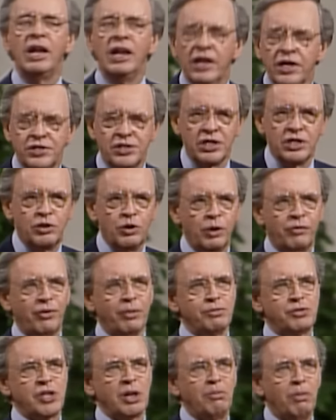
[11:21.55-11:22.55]
listen to it
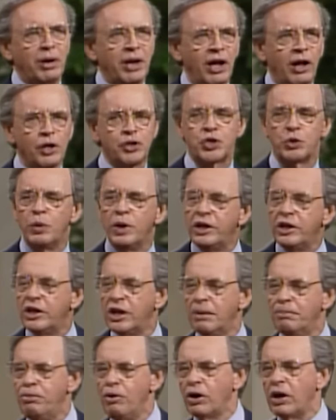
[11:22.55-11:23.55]
from someone else or read it in
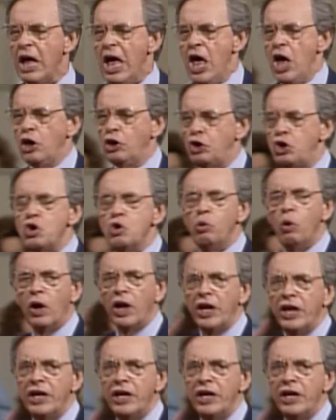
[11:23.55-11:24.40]
a book, you will